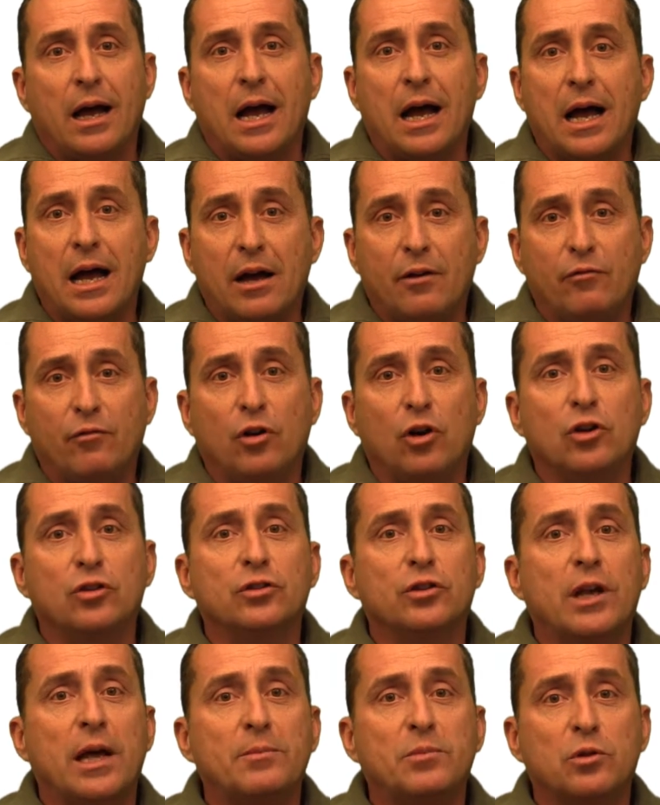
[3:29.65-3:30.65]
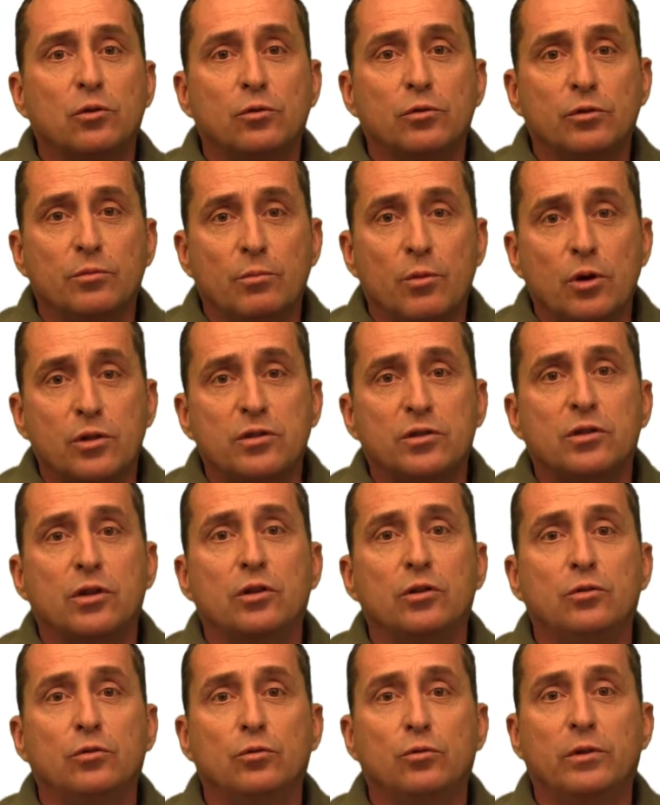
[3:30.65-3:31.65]
have as an absolute
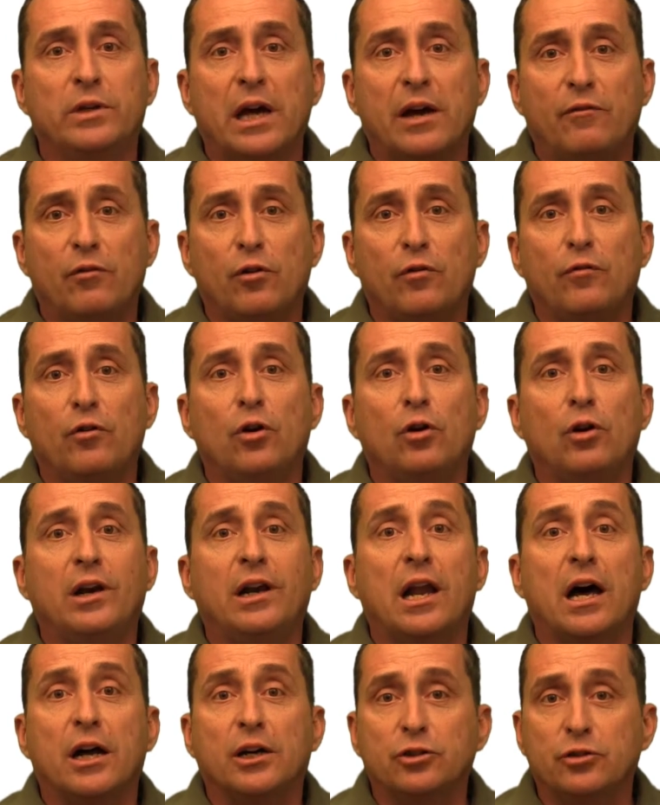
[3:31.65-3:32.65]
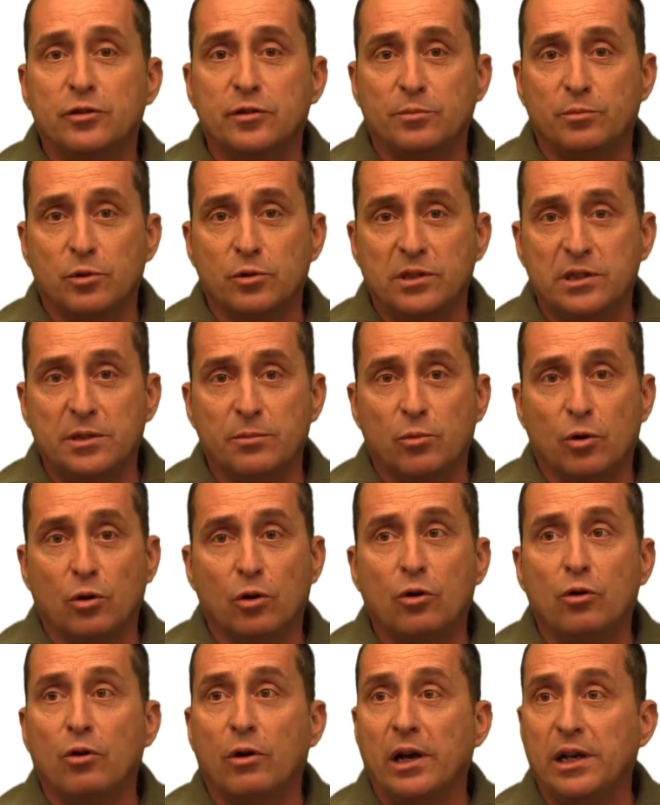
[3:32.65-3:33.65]
must to gather the largest
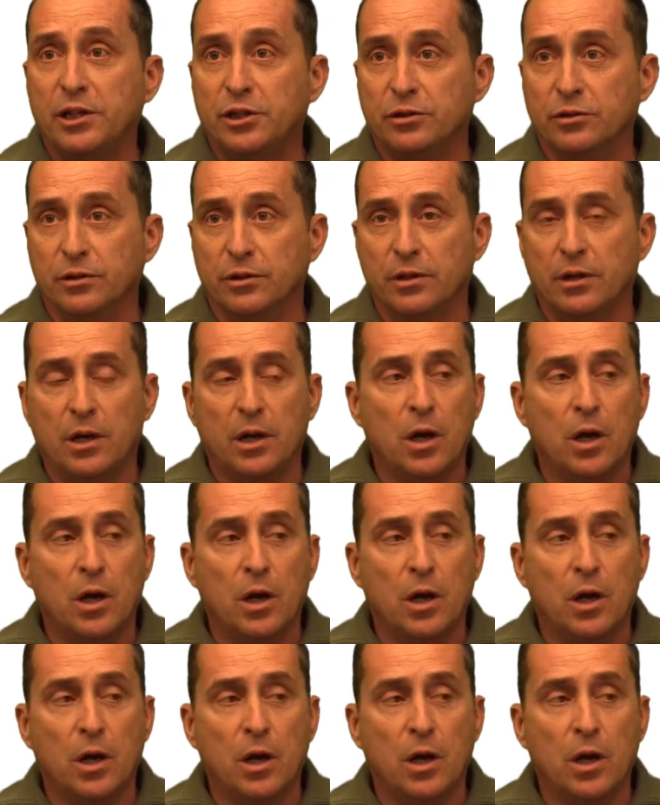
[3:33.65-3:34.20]
possible coalition.